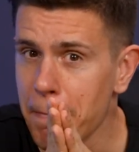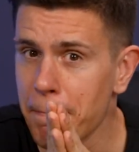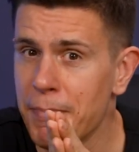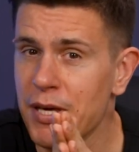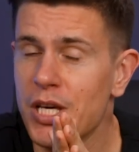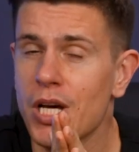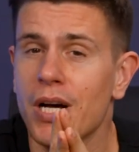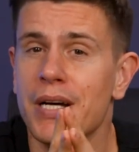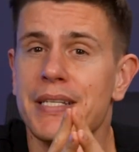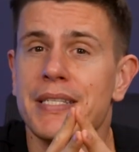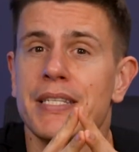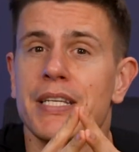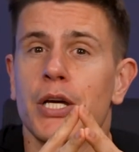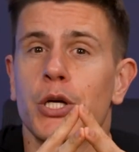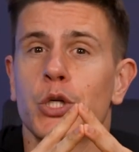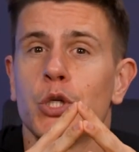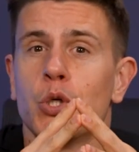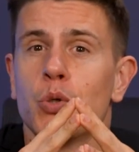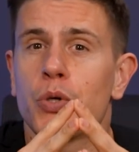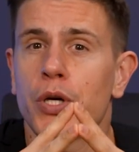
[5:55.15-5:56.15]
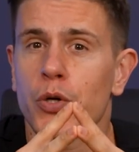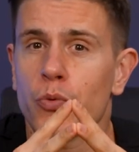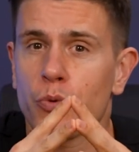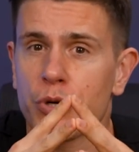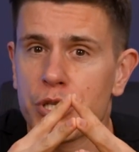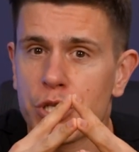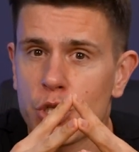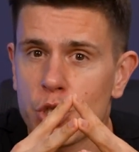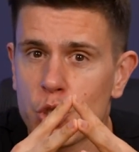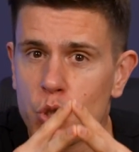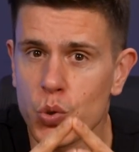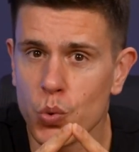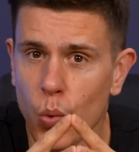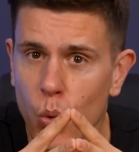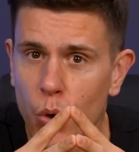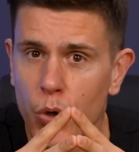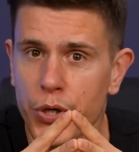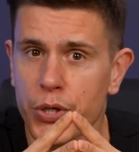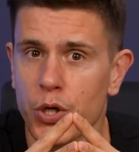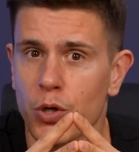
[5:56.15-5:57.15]
because you can
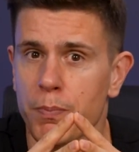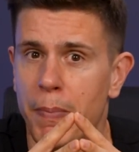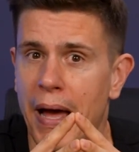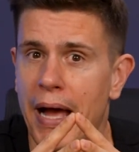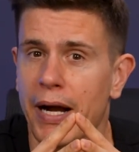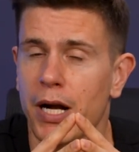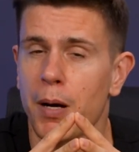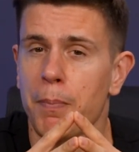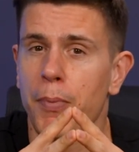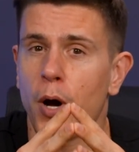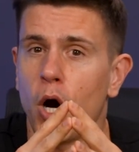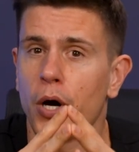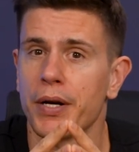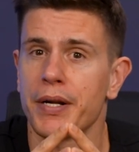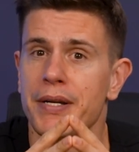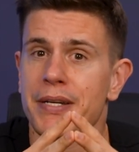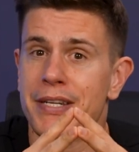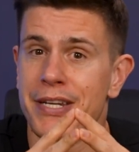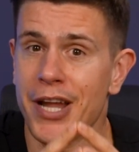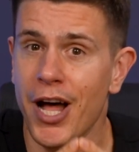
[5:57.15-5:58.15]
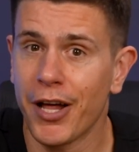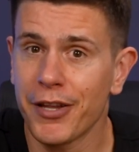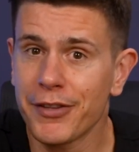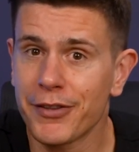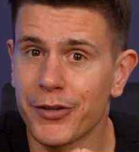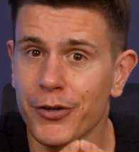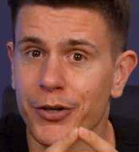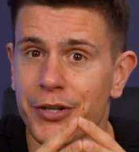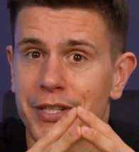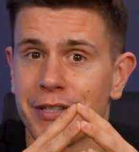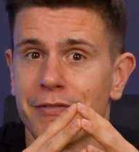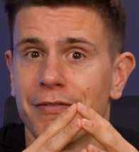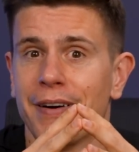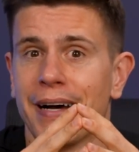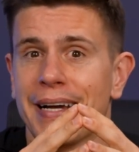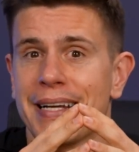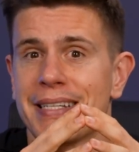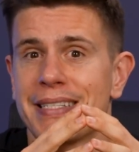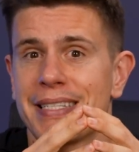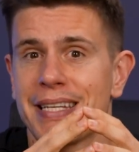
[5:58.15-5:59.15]
restore your backup on another
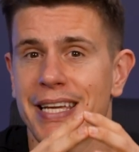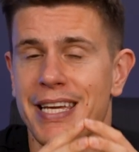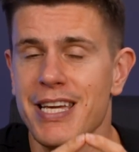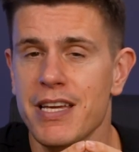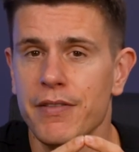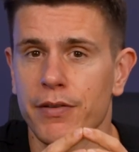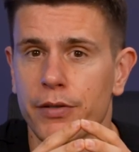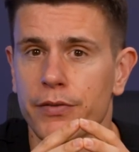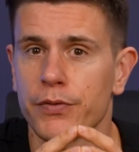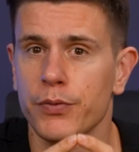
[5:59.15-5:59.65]
device either